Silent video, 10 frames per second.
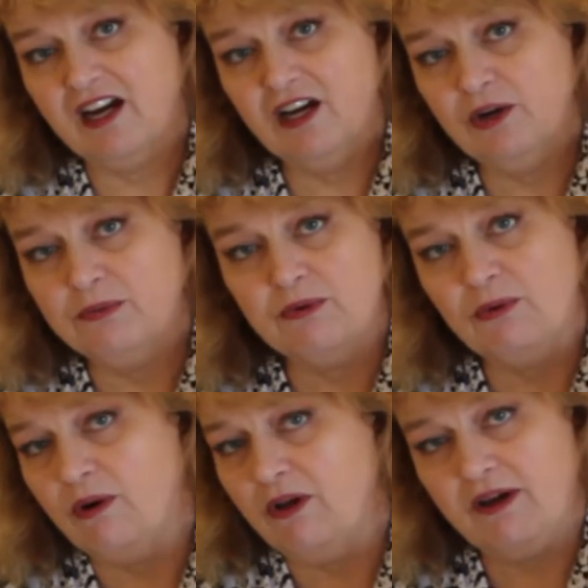I hope you
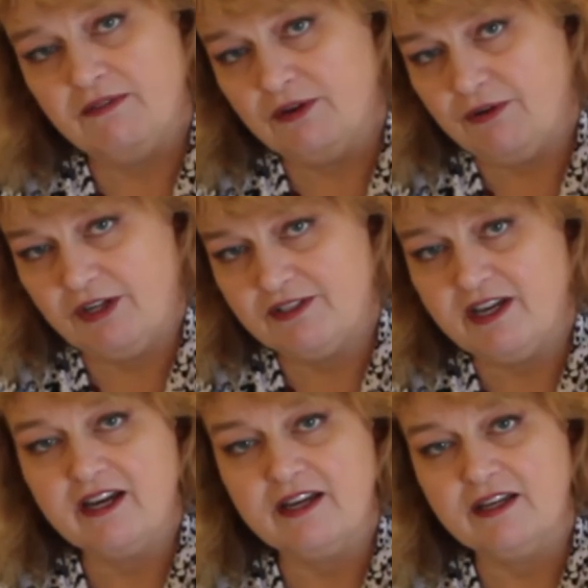all have a great
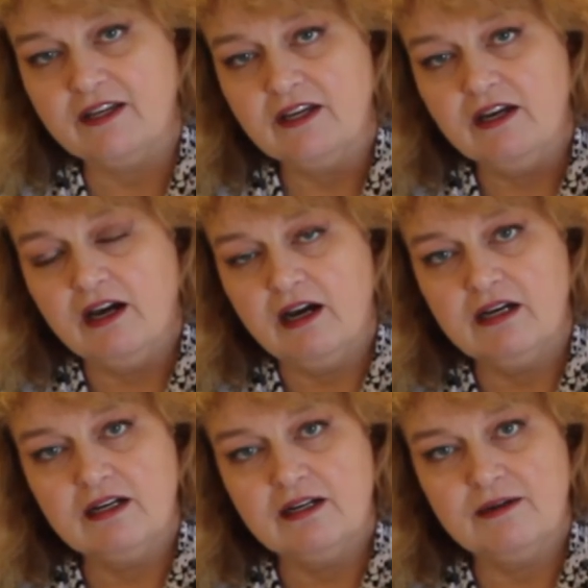day.
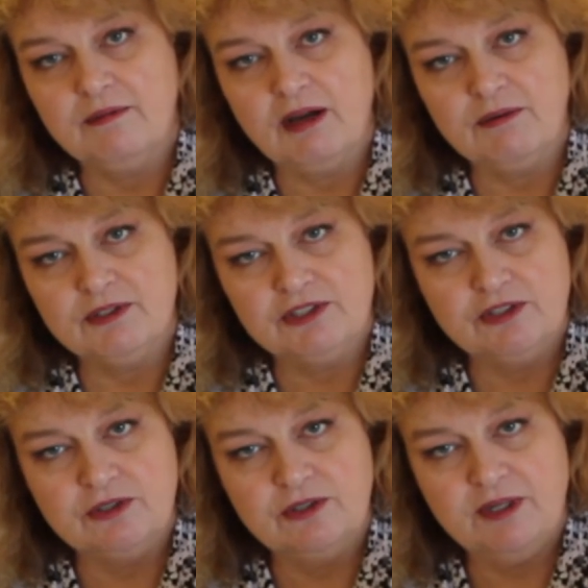I wish
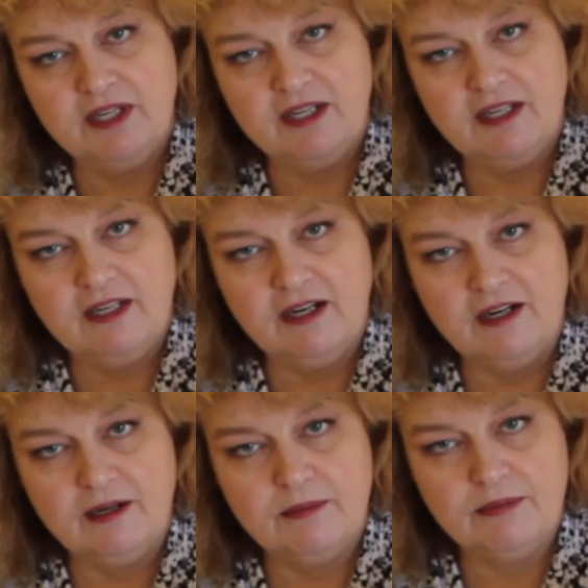you
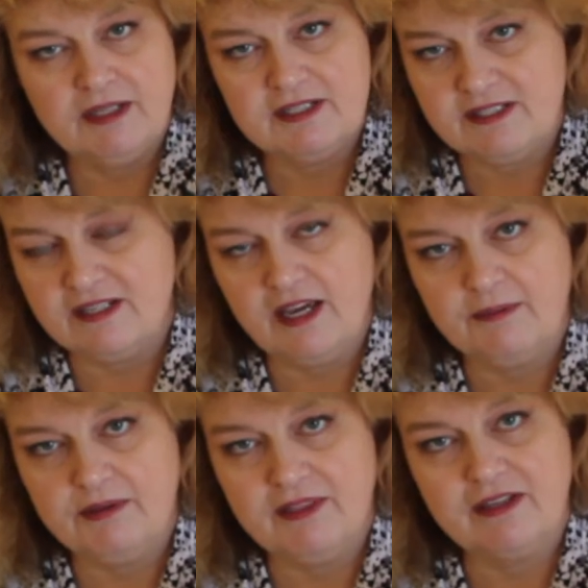a blessed and
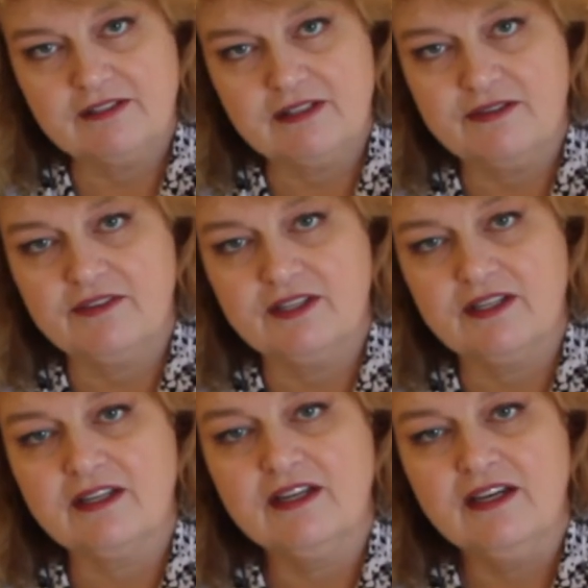happy
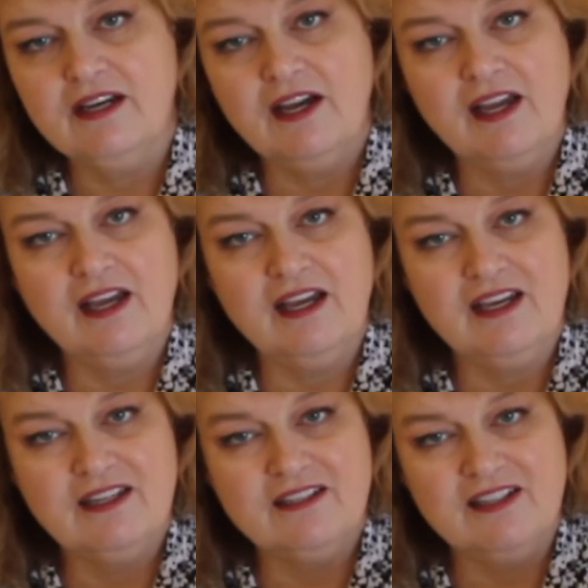Thanksgiving.
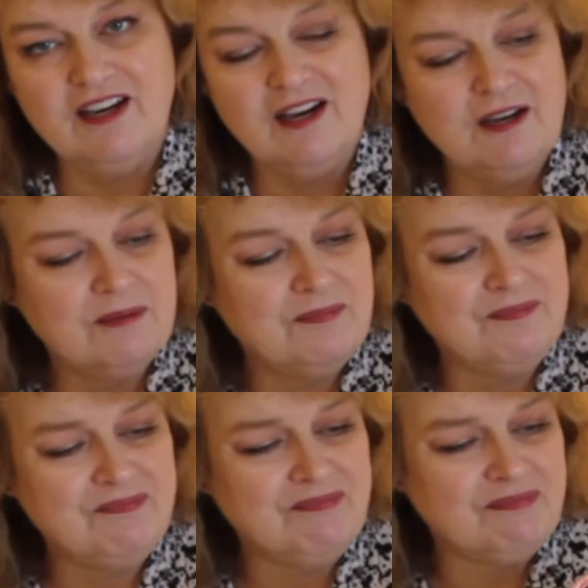
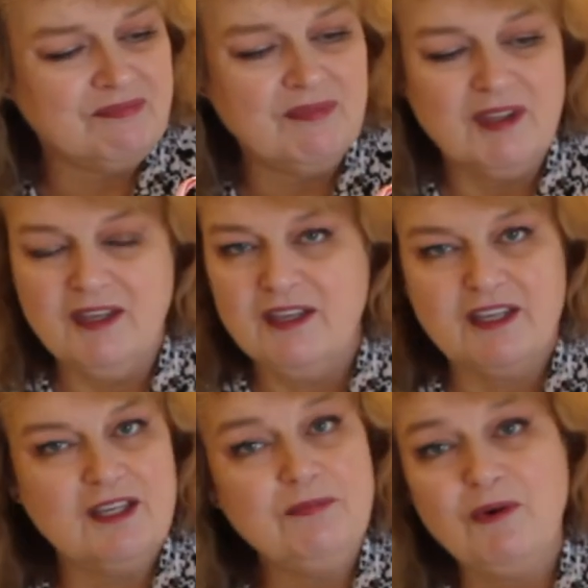And
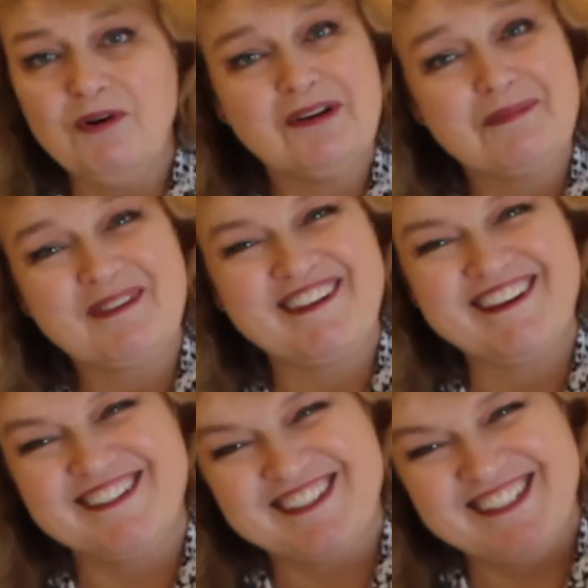keep on
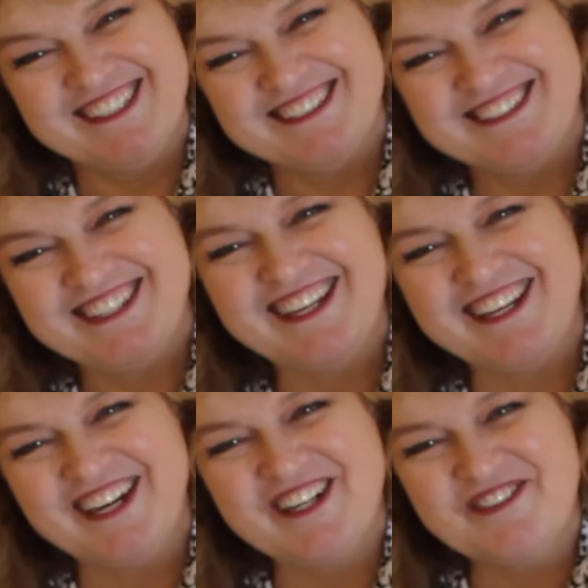upcycling. Take
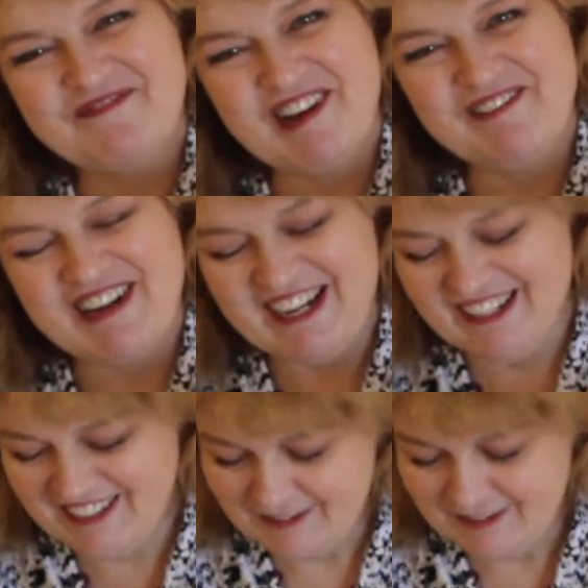care. Bye-bye.